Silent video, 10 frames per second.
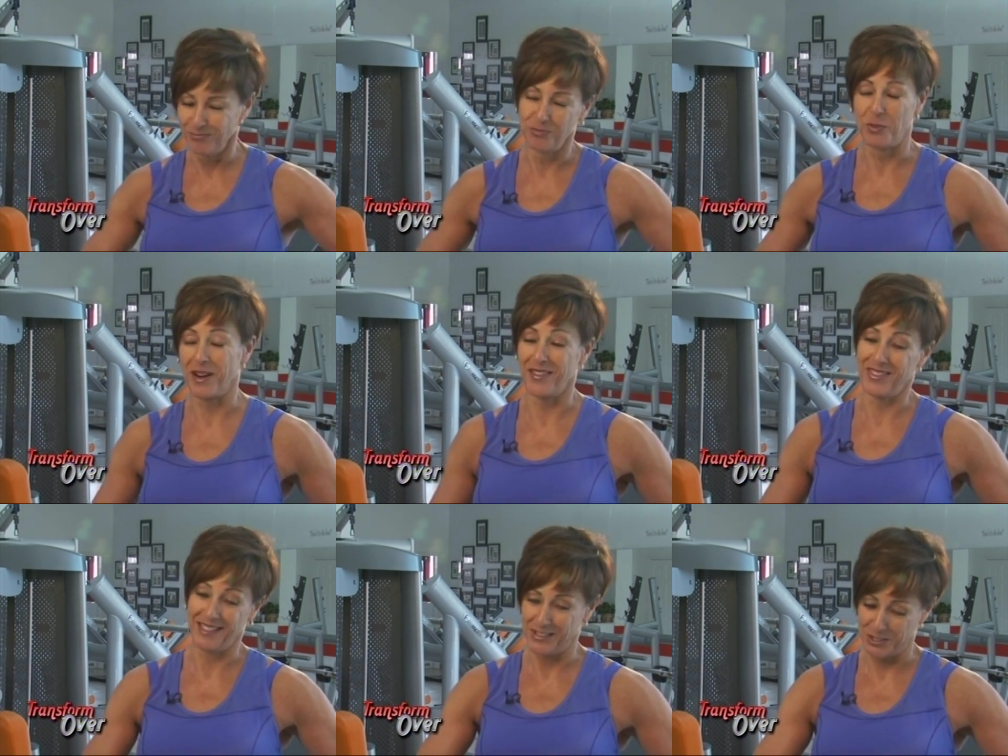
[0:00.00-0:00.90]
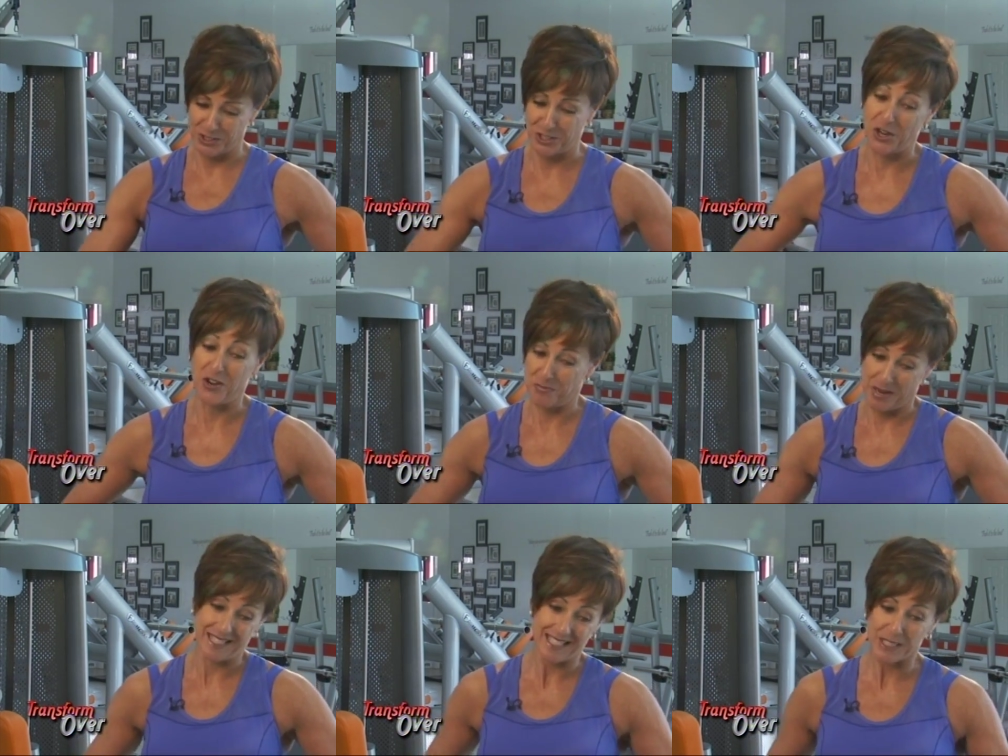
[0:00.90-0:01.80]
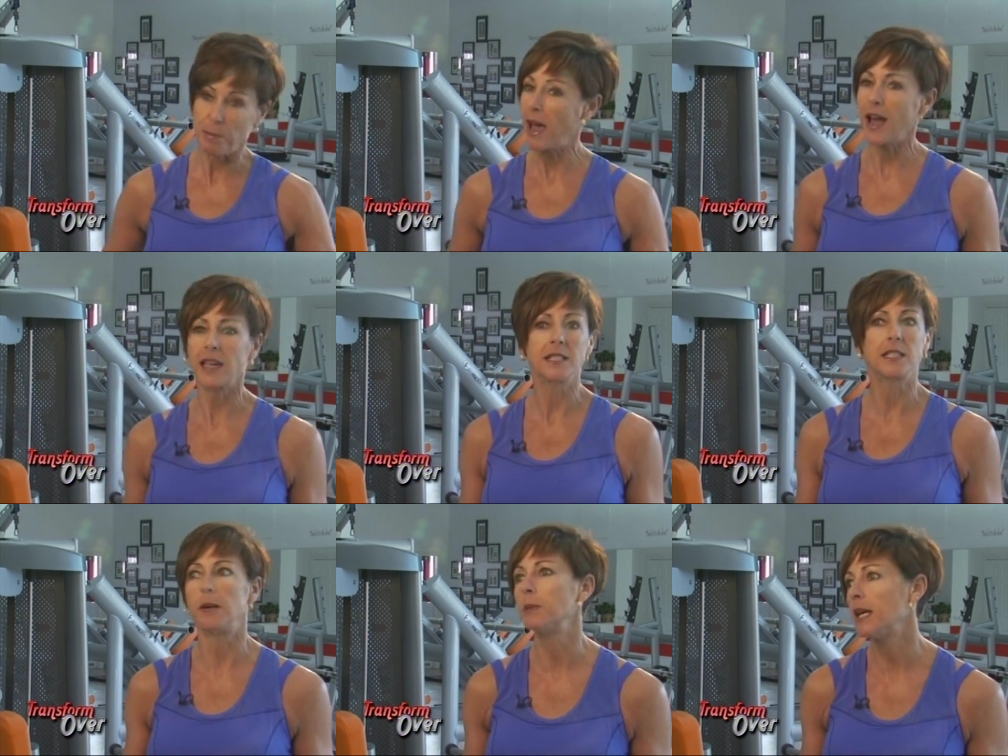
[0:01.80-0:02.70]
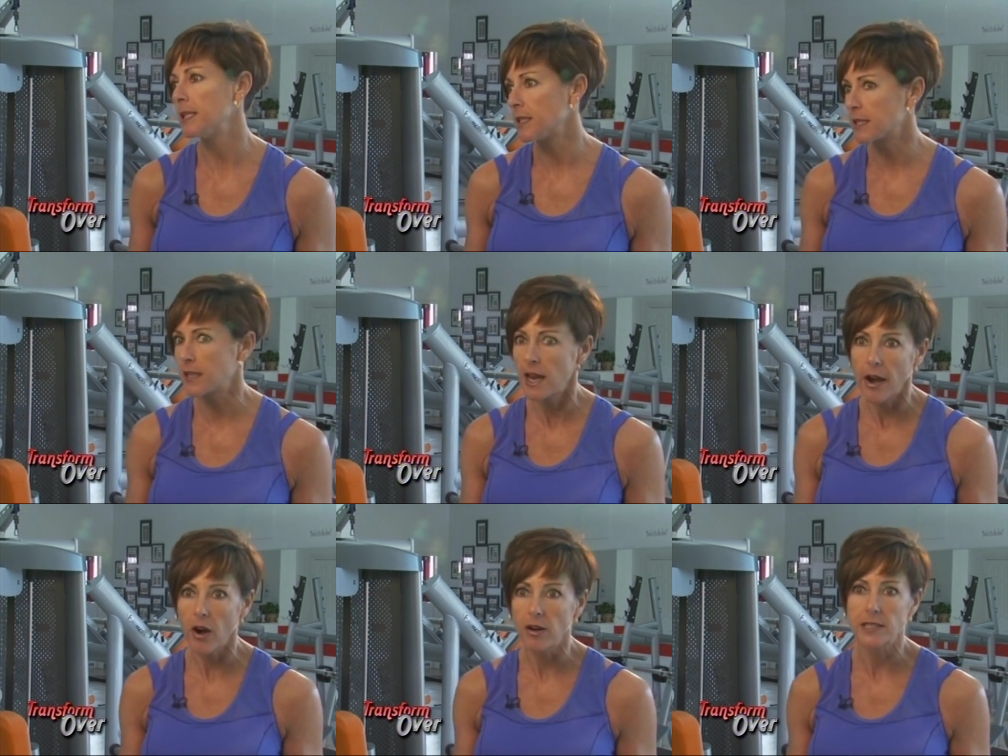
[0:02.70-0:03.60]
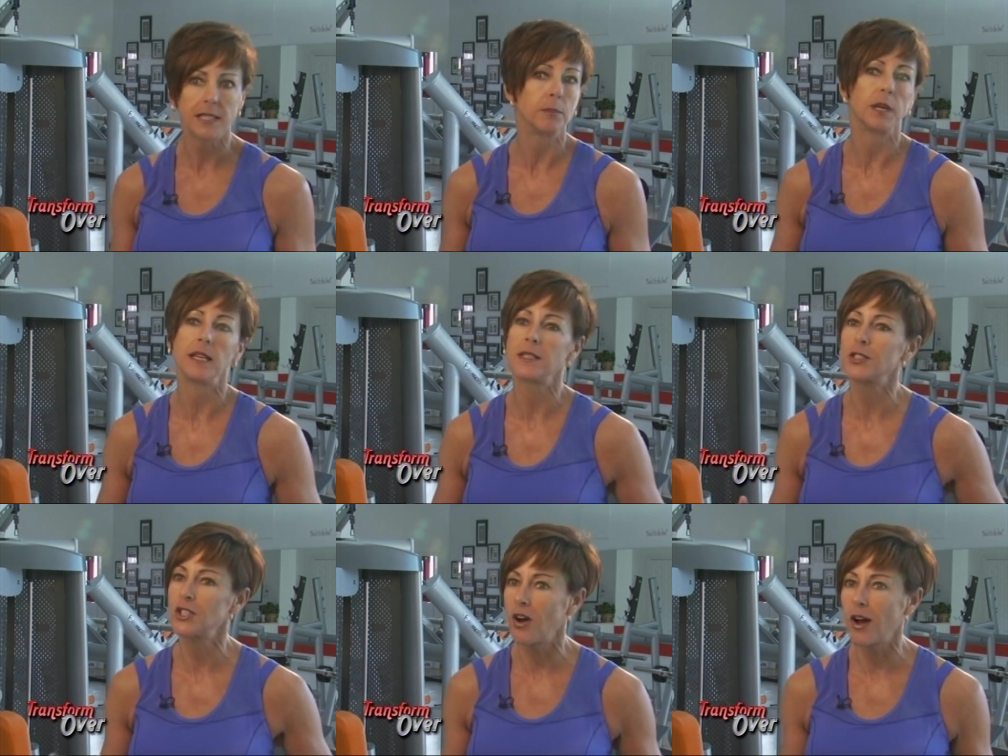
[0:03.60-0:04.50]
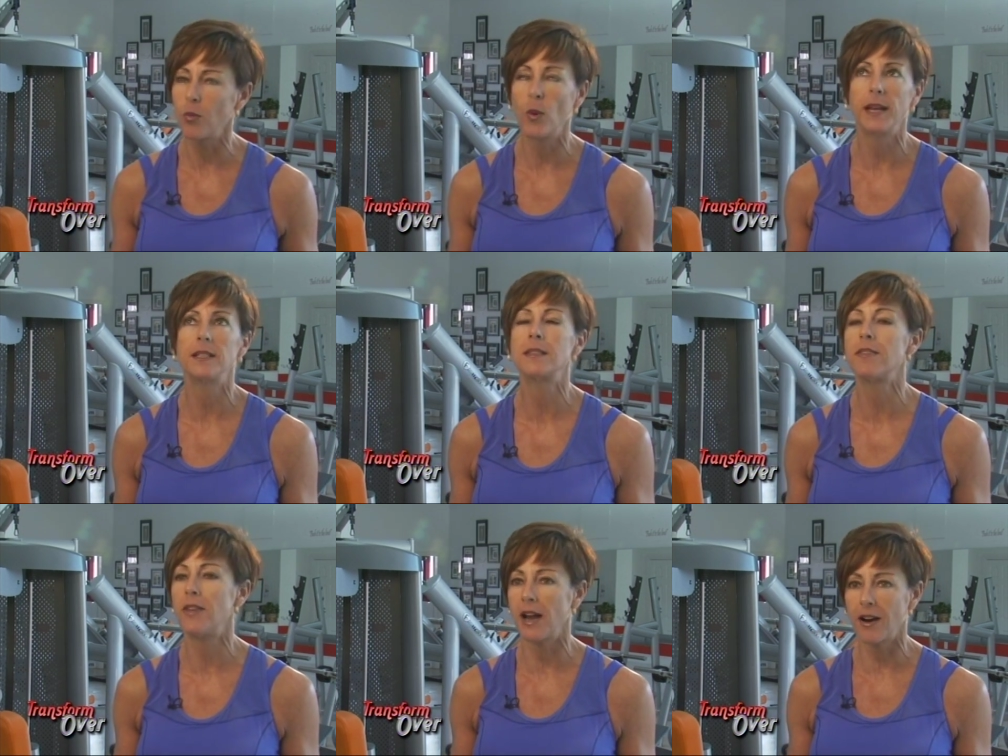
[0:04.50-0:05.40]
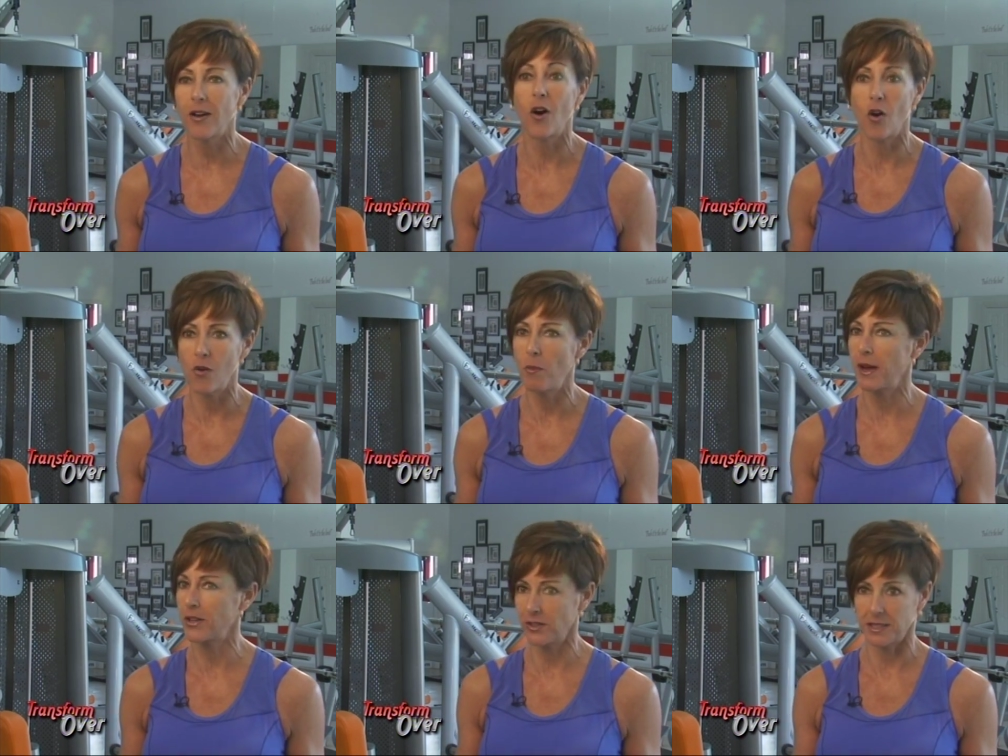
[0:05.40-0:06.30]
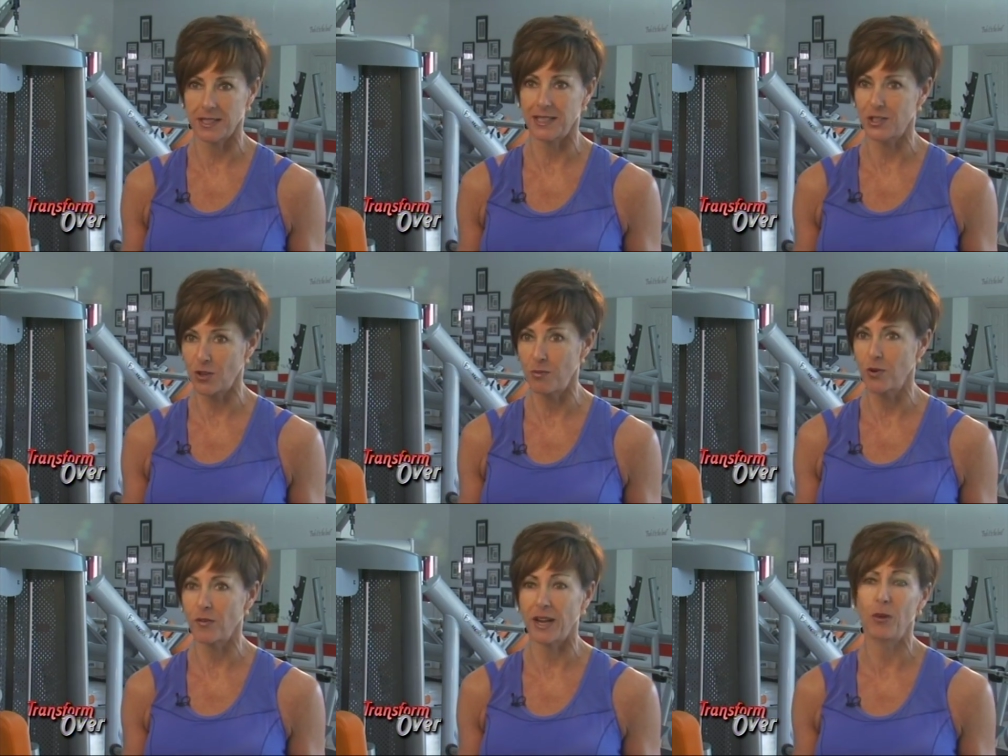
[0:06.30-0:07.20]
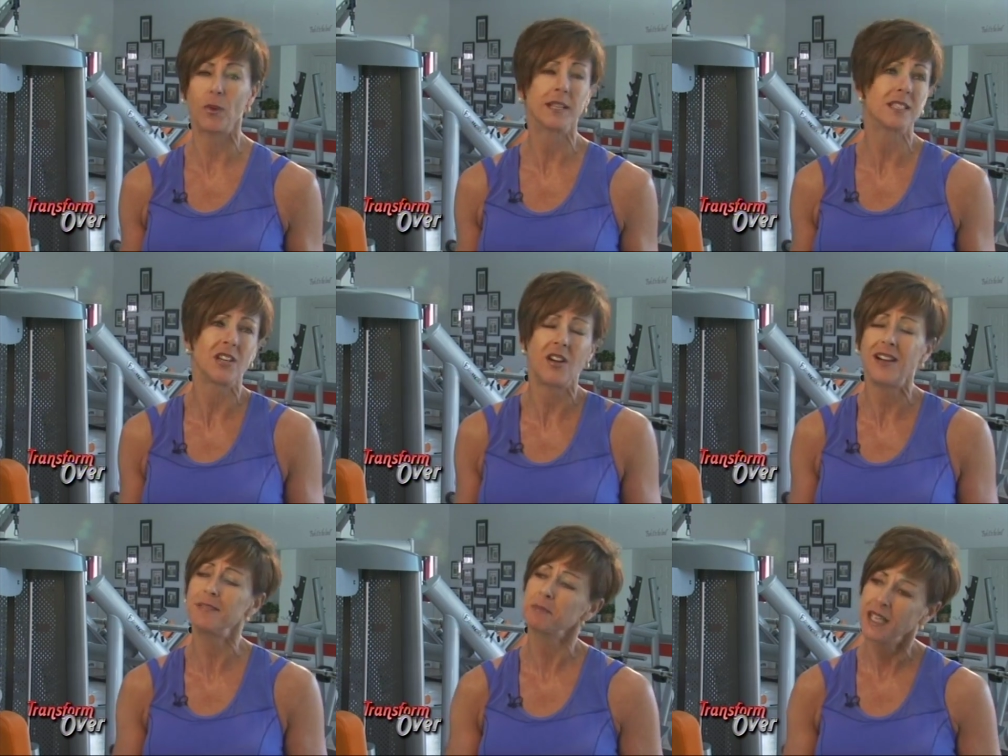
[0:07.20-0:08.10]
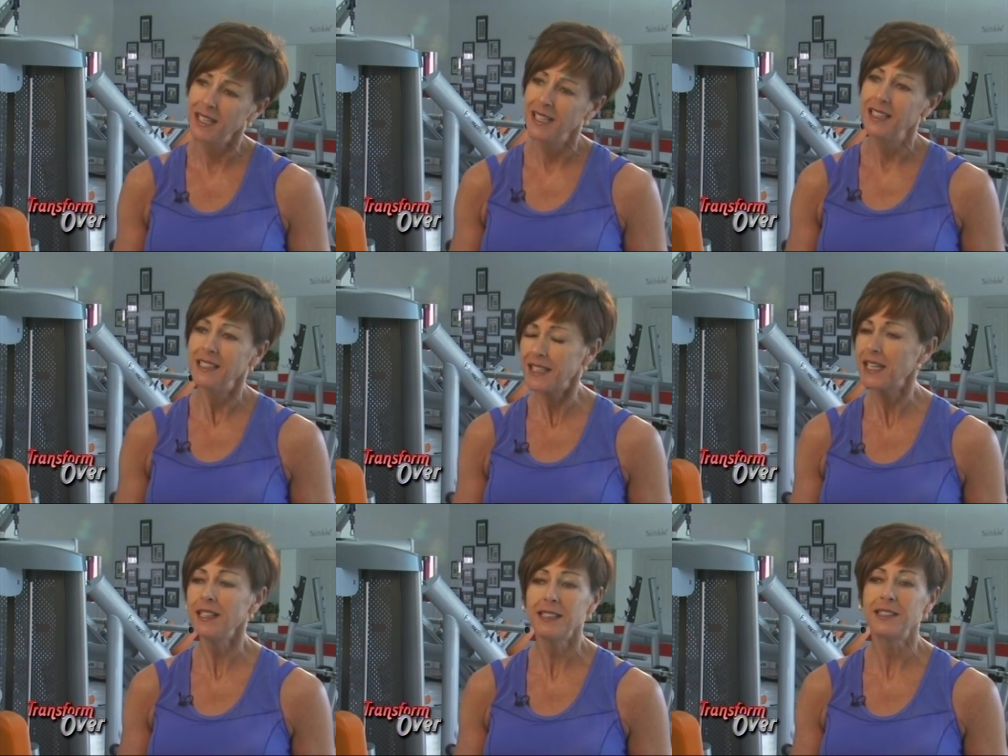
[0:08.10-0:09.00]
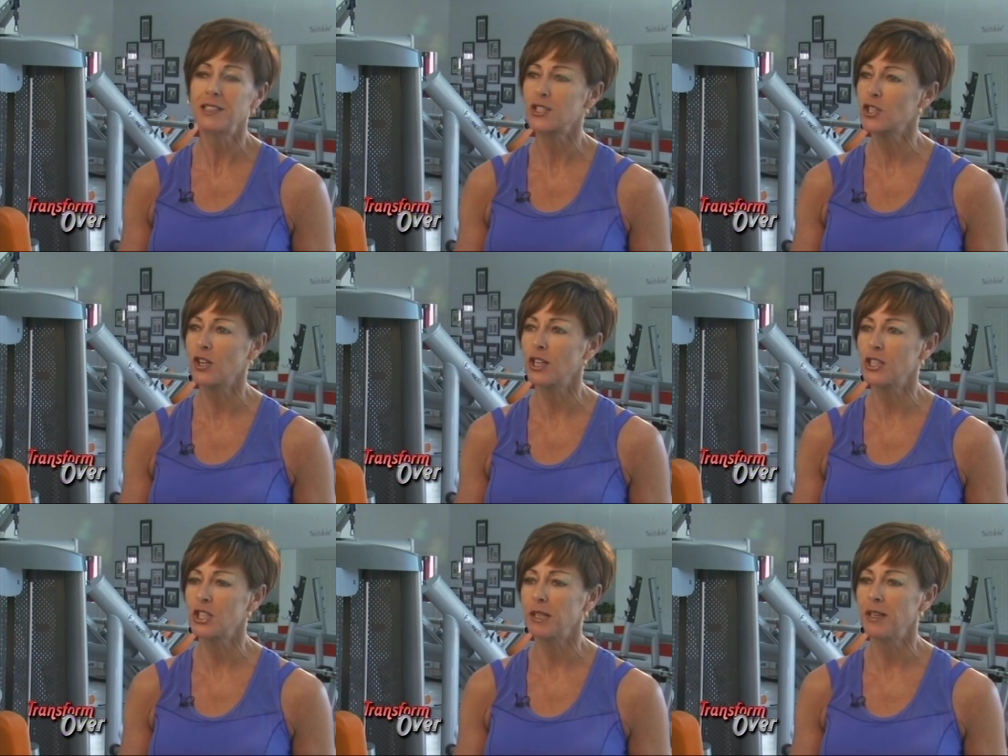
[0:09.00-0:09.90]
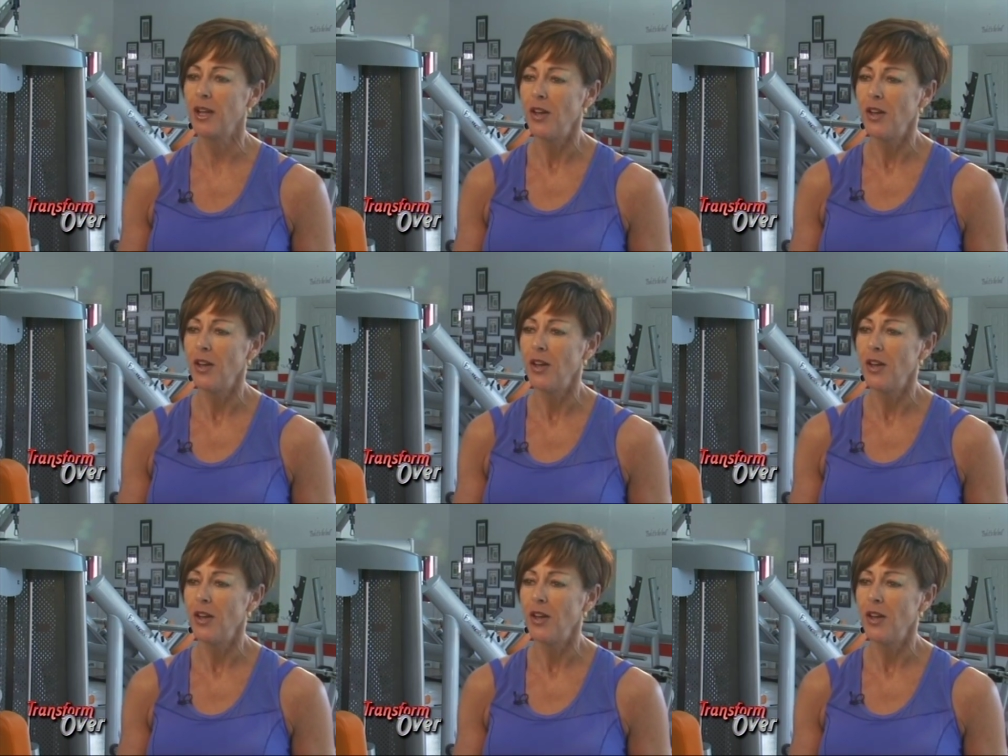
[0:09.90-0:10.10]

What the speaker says: what I think is the start of my 6-pack, and some days it's there and some days it's not. When it's there, oh my goodness, that's so motivating. When it's not, you get a little discouraged,